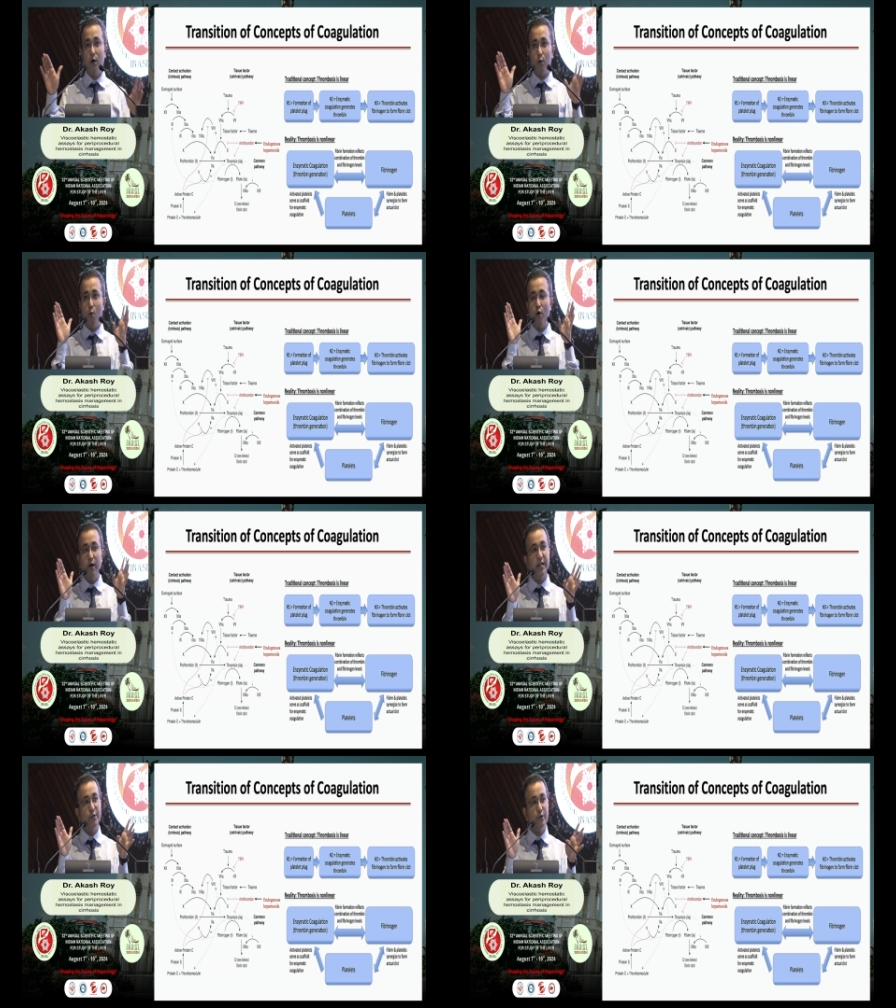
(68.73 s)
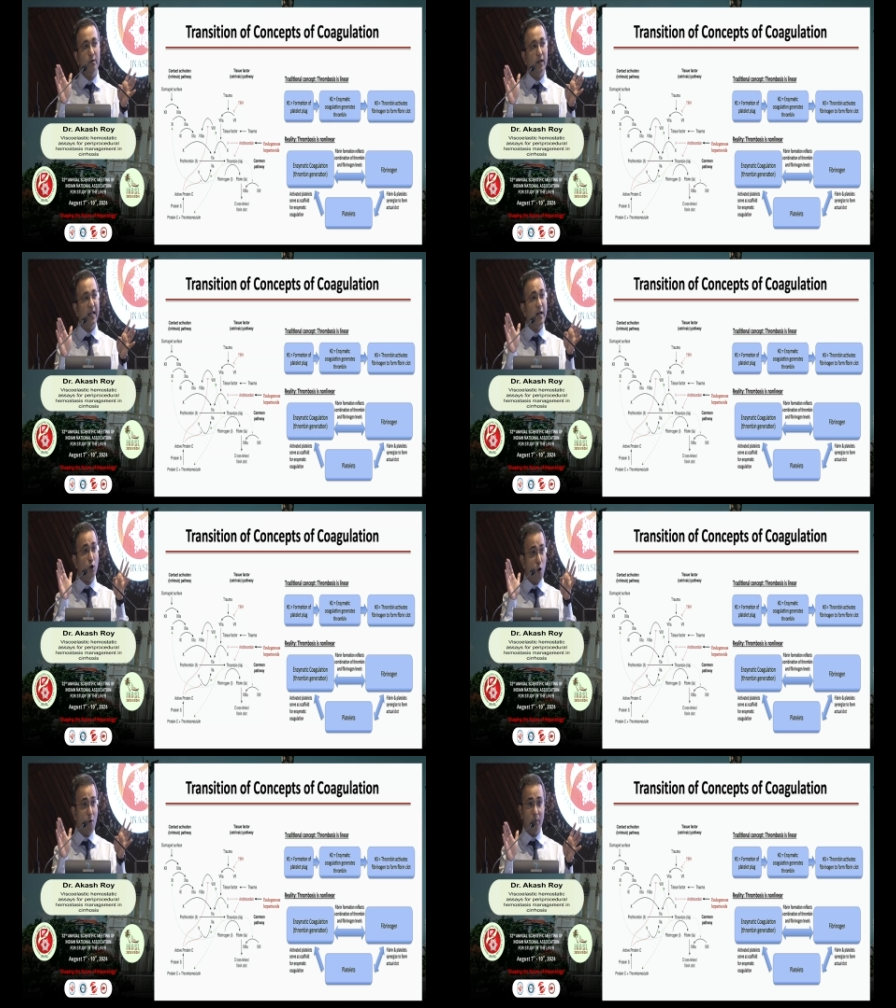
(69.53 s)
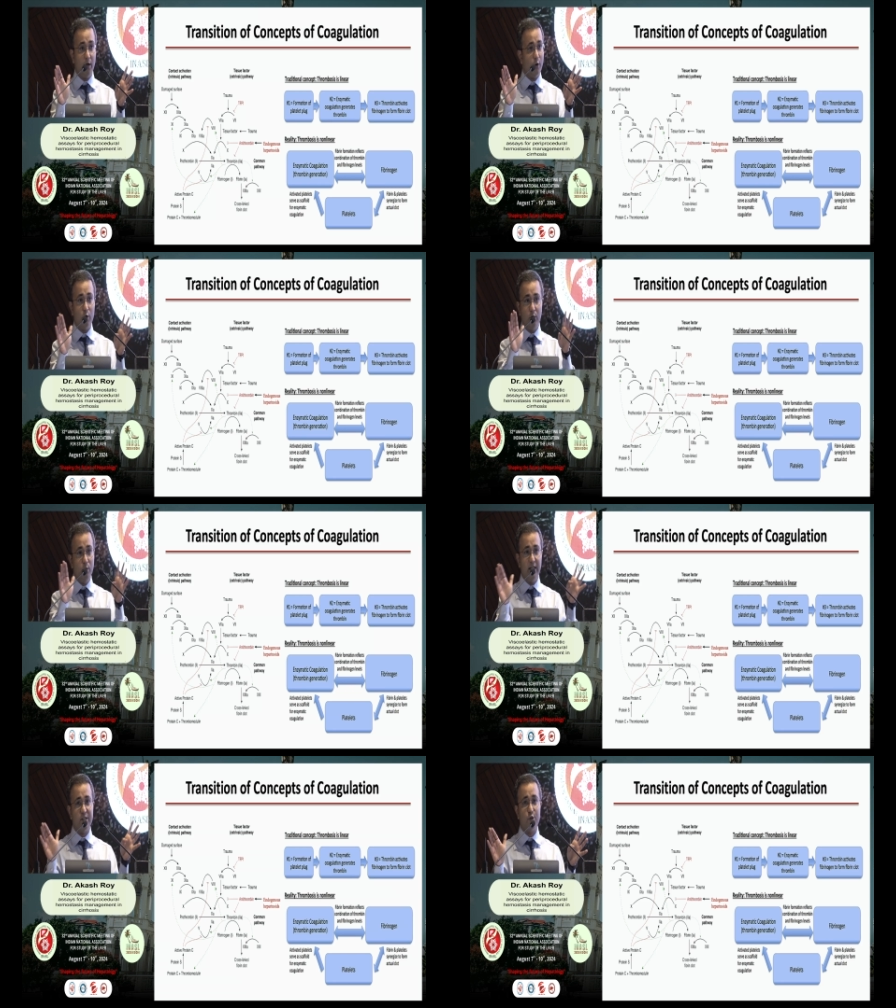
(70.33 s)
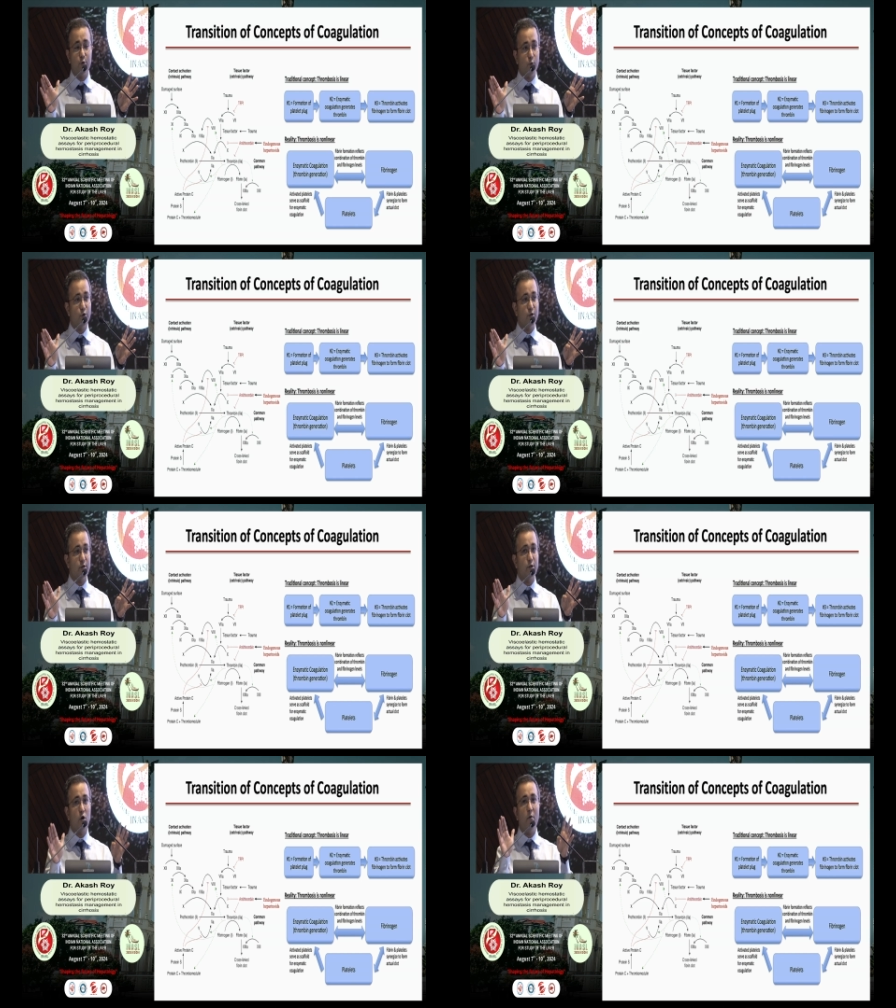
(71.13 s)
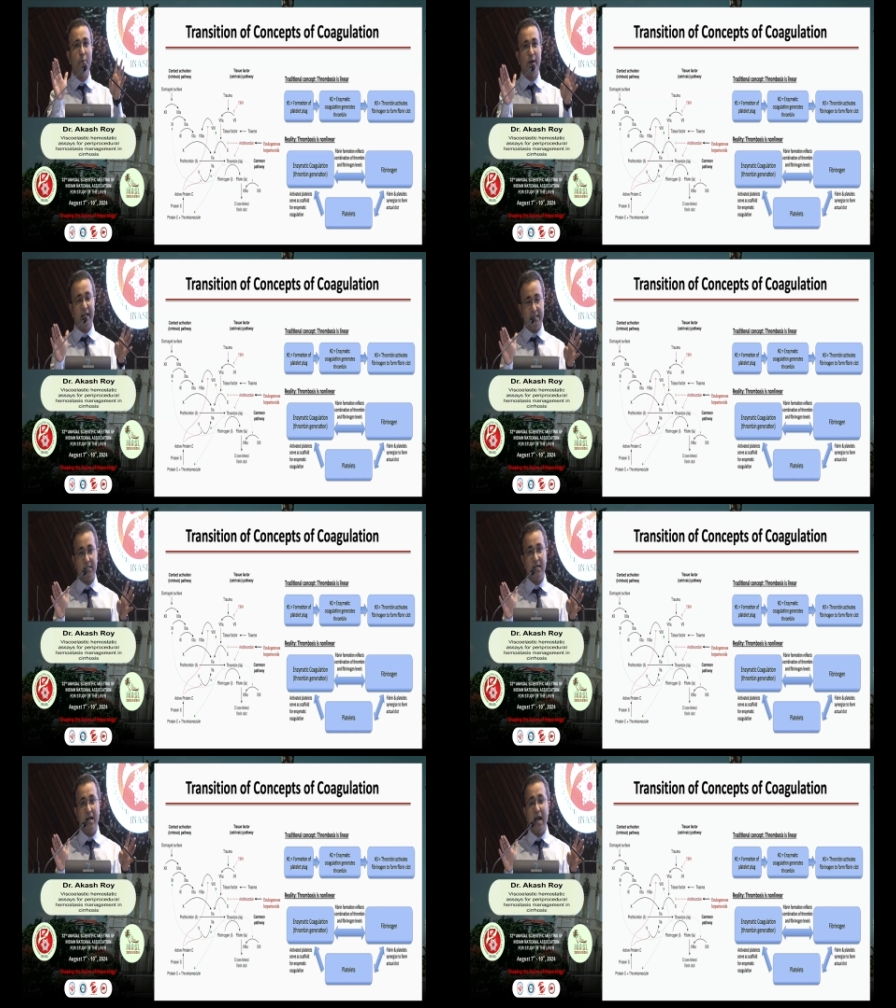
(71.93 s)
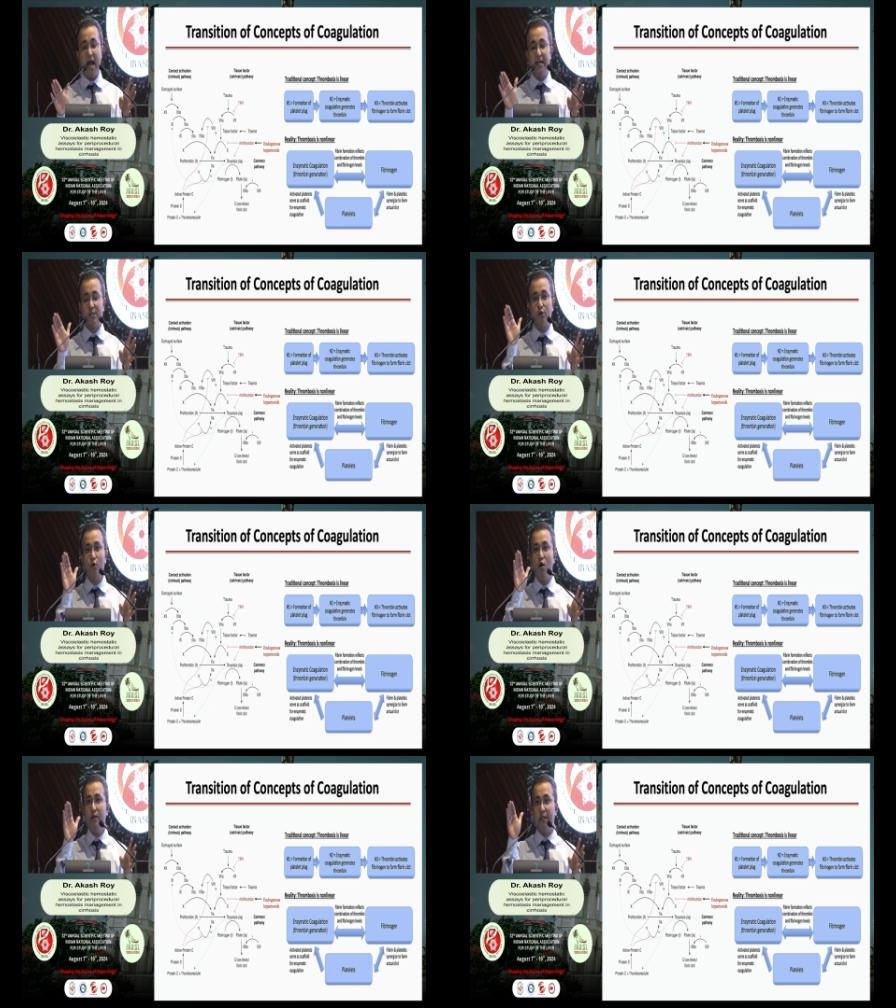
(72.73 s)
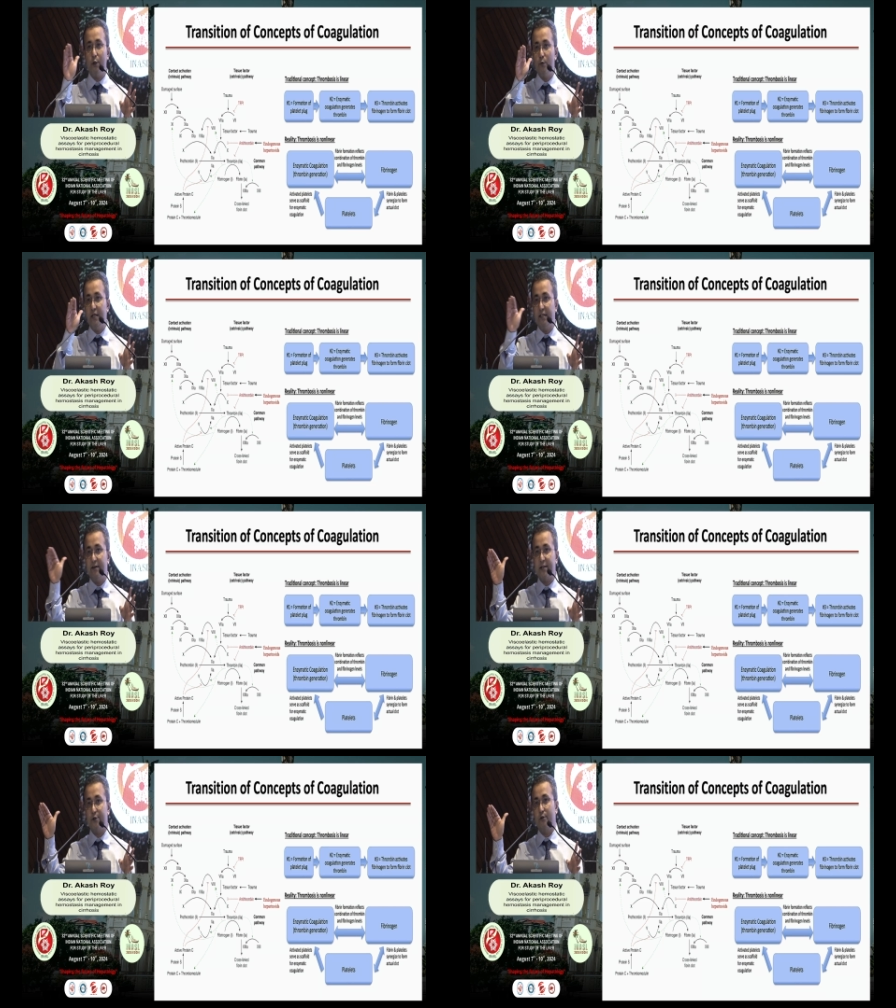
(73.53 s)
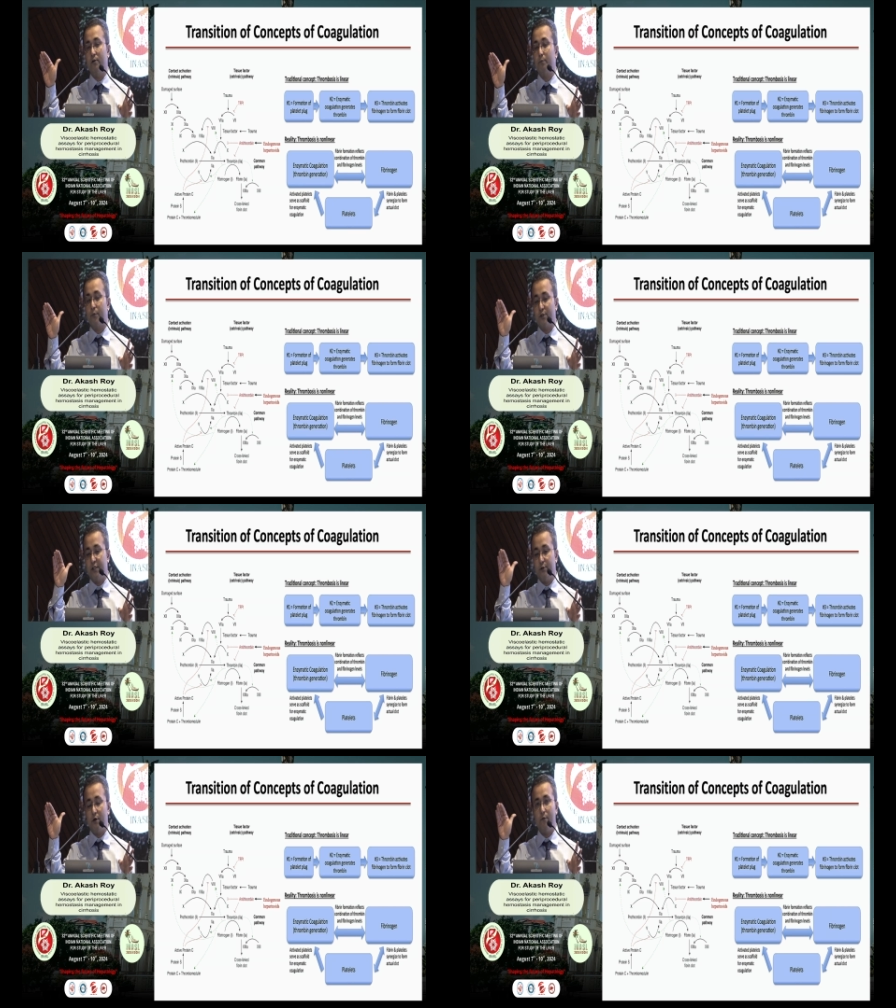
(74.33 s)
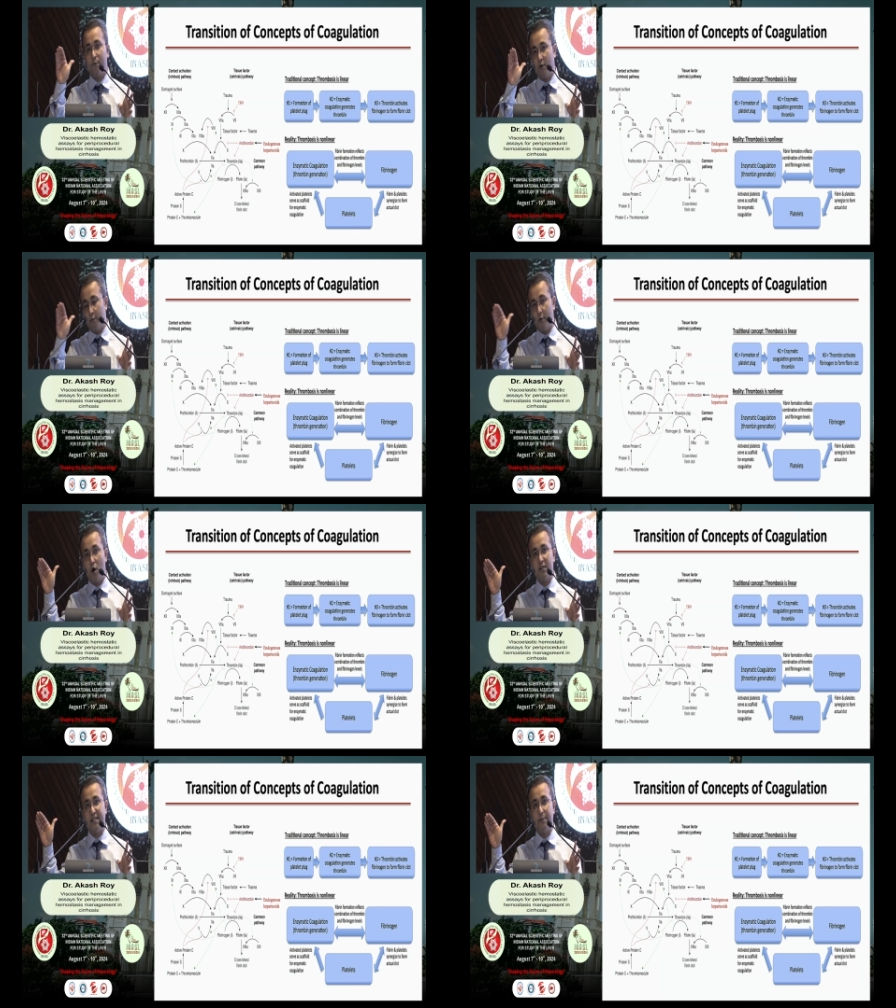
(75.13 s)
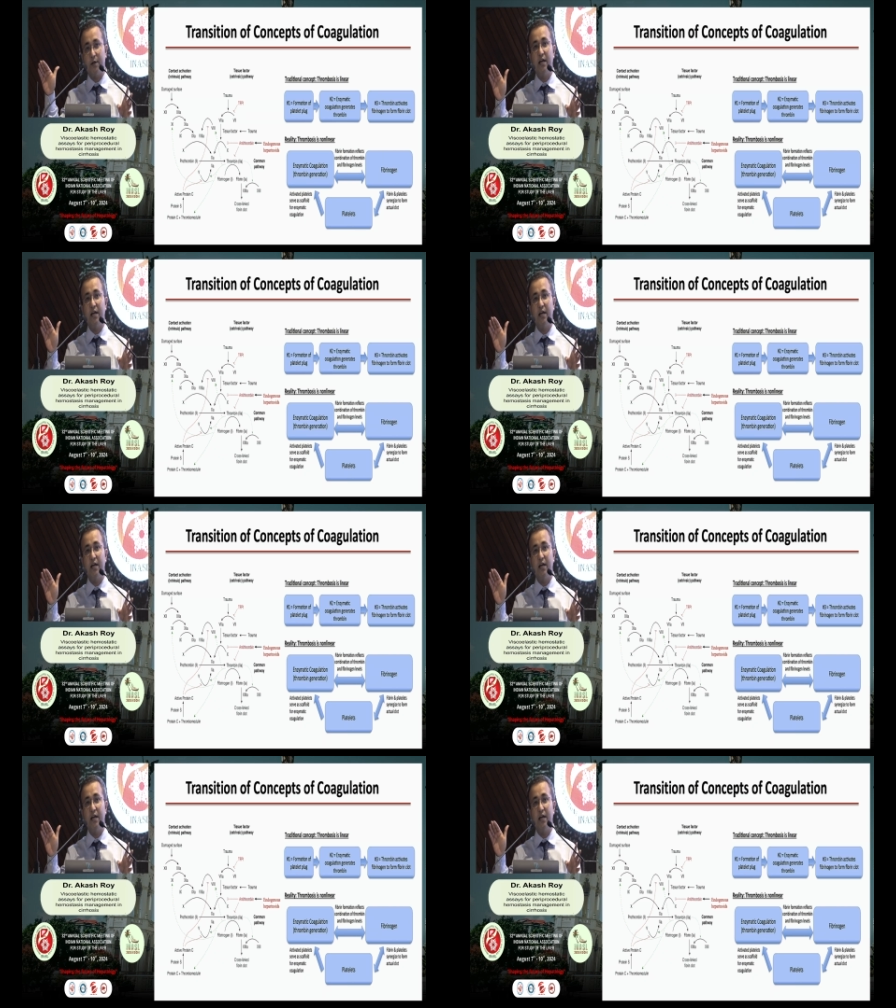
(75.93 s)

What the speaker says: Coagulation in normal, not only in cirrhosis, is complex. And it's not a unidirectional procedure or concept.